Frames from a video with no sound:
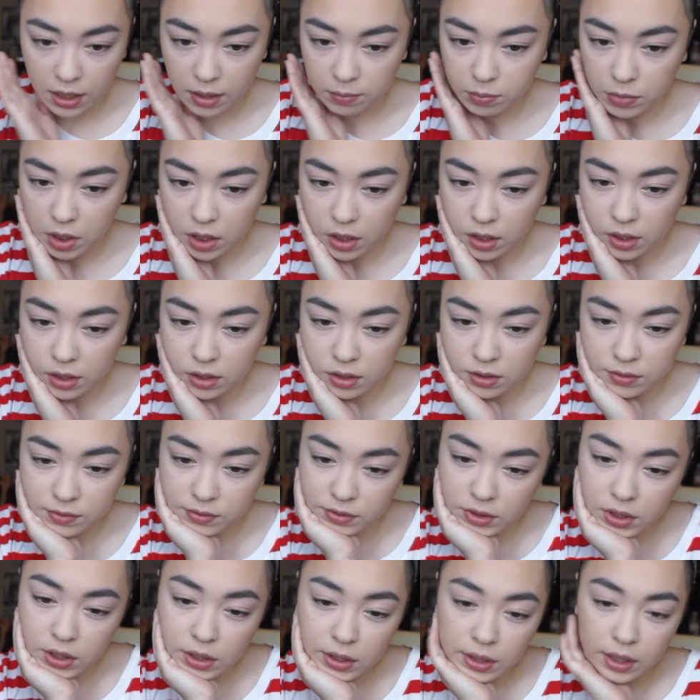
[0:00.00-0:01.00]
I'm kind
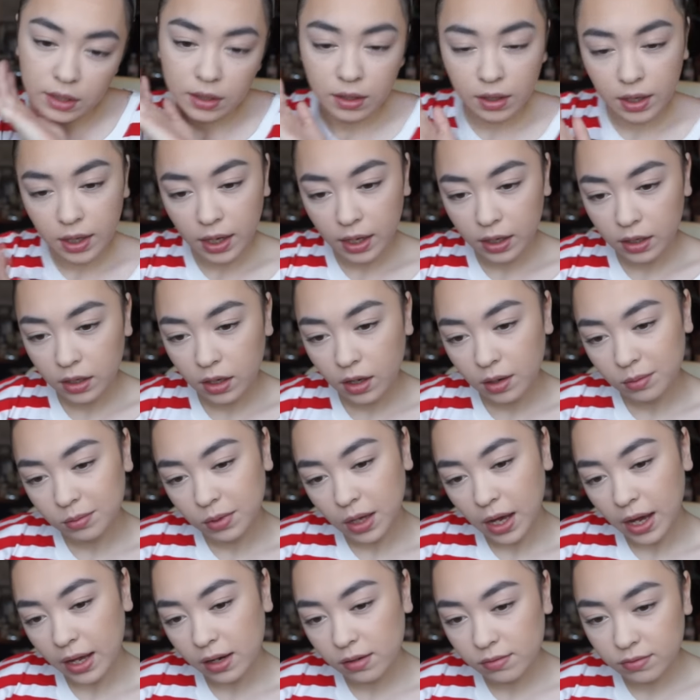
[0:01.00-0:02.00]
of, I don't know, I'm
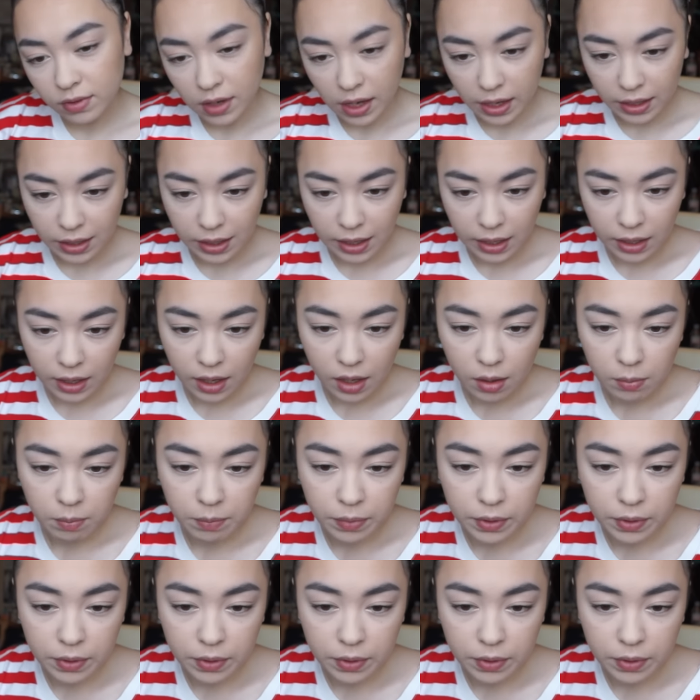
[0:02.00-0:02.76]
kind of liking it,